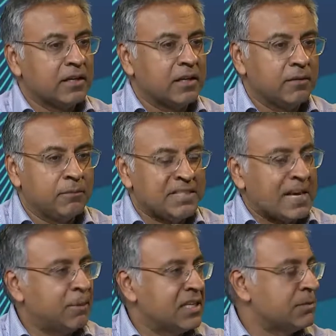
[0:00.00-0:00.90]

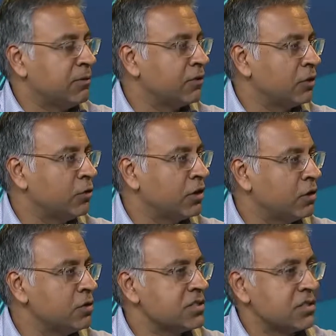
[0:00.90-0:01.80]
metabolism of
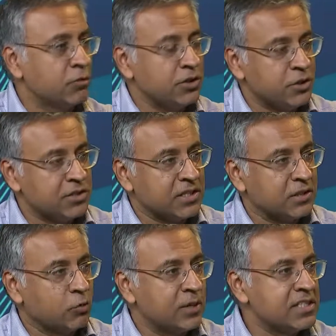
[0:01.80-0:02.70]
glucose and reducing the
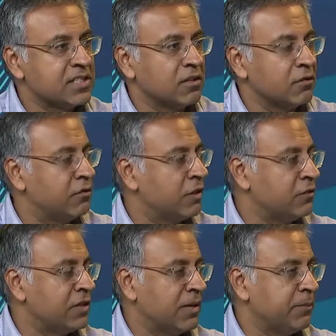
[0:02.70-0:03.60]
risk of
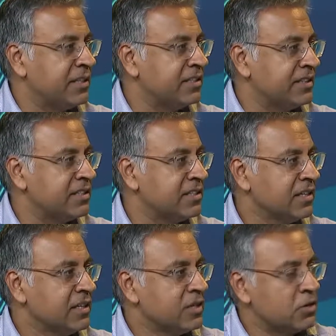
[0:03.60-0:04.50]
diabetes.
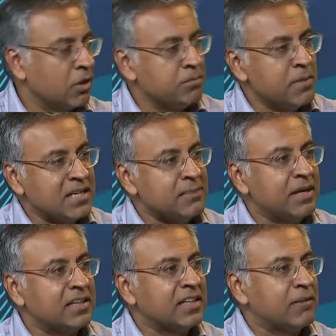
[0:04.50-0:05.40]
So on many,
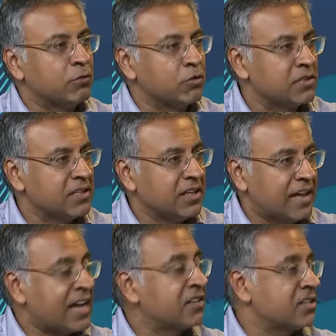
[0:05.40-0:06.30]
many levels,
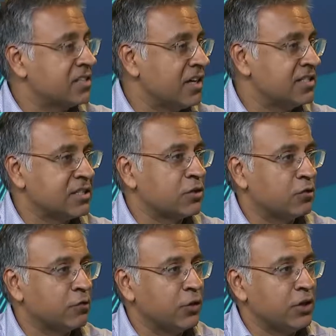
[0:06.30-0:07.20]
exercise is good
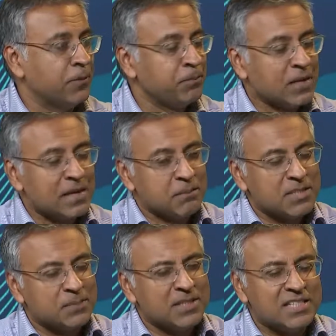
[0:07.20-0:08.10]
for you. But
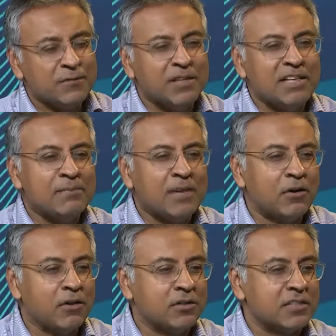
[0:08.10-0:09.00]
specifically
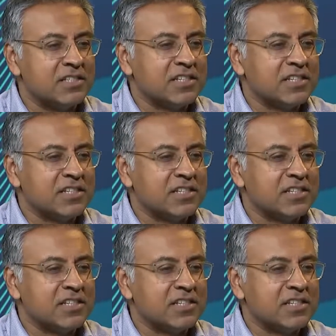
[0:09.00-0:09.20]
marathons,